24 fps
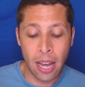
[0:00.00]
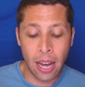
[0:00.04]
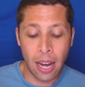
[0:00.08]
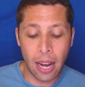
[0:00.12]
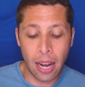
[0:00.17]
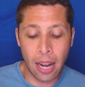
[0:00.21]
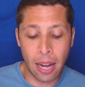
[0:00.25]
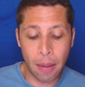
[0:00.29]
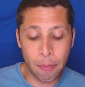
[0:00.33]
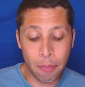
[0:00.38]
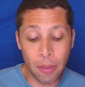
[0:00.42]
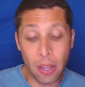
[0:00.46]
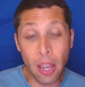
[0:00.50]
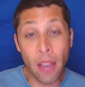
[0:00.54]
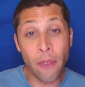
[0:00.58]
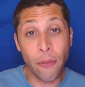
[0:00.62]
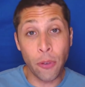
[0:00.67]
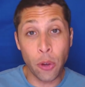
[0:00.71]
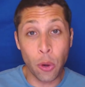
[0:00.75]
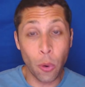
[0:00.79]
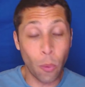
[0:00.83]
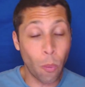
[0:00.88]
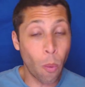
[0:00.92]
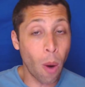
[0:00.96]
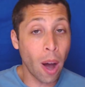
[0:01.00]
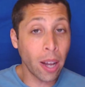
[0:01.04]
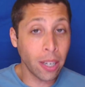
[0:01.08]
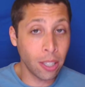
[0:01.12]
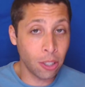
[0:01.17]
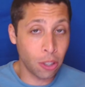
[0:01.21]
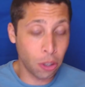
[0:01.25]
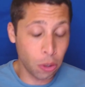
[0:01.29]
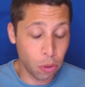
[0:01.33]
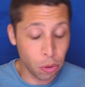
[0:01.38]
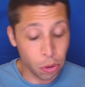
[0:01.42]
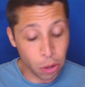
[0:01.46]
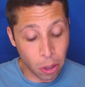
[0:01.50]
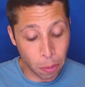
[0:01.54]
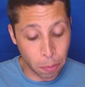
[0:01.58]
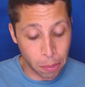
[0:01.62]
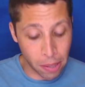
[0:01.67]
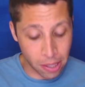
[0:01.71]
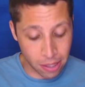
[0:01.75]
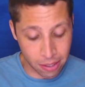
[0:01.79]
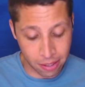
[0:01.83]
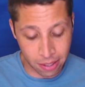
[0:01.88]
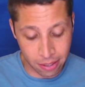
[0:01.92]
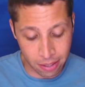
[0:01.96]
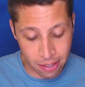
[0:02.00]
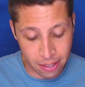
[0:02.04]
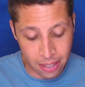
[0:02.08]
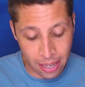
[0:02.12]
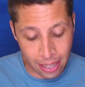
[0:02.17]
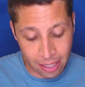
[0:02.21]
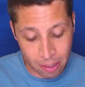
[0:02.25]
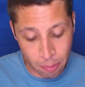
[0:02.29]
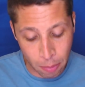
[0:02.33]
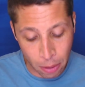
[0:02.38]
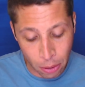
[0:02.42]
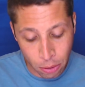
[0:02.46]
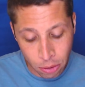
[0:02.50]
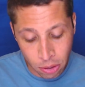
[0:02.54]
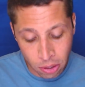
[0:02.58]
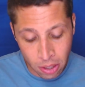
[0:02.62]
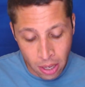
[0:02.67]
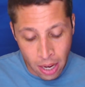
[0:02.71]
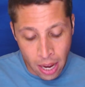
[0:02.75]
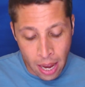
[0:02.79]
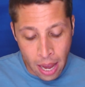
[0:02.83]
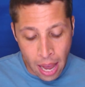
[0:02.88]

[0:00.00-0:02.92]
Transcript: Um, if you wanted to, you could plug this into Desmos.